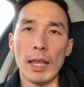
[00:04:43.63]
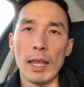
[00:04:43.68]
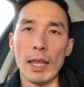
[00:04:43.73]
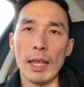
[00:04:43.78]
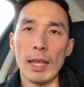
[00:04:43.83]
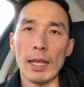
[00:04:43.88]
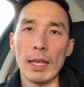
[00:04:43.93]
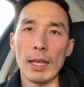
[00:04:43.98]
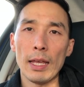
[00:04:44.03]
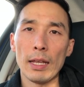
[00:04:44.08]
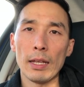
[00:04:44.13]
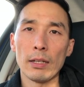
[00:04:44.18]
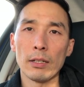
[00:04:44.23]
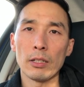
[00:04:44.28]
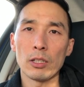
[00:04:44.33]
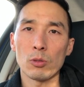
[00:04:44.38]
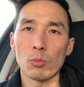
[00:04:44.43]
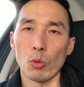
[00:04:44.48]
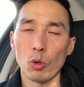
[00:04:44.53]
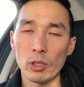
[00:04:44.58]
and
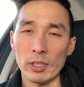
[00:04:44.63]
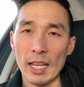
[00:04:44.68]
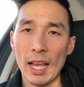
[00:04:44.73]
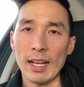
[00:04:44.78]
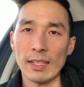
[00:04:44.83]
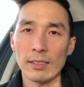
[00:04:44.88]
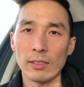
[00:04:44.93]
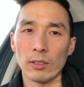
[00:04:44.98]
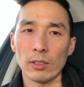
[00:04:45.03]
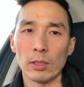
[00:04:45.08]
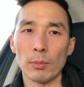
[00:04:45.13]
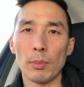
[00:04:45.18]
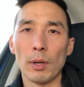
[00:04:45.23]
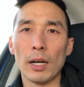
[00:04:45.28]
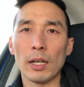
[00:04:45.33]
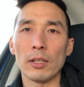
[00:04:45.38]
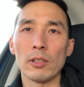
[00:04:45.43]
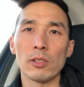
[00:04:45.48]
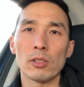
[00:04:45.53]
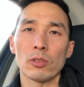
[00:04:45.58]
it's more taxing on the body